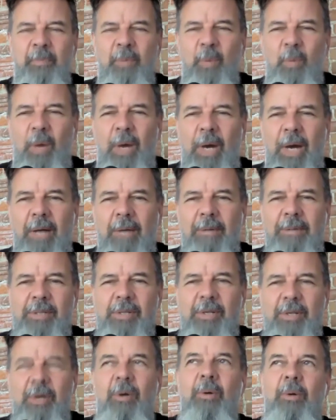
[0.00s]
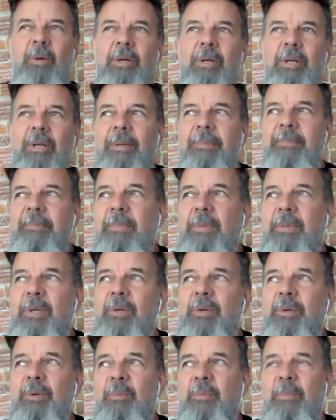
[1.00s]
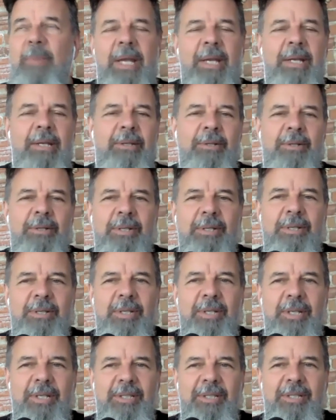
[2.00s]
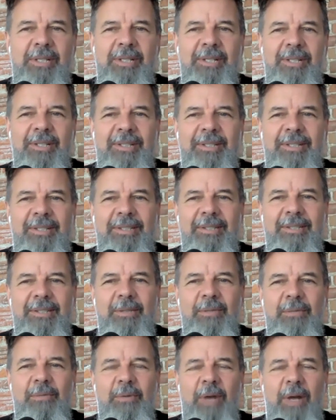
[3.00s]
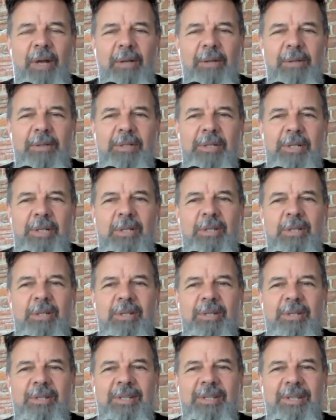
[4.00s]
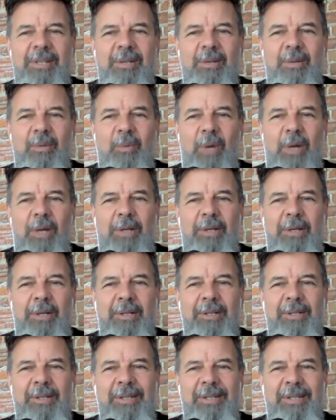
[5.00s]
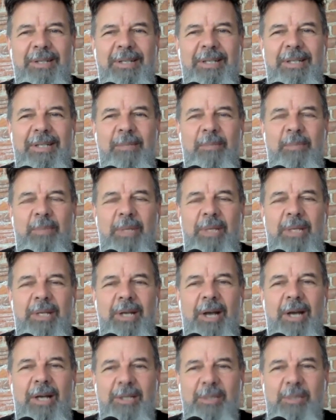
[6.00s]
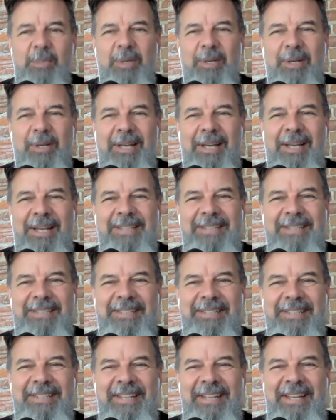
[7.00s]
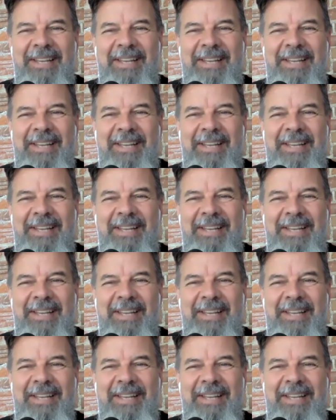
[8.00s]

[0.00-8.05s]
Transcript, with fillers: Wow. So you made your decision to follow Jesus while you're being hospitalized.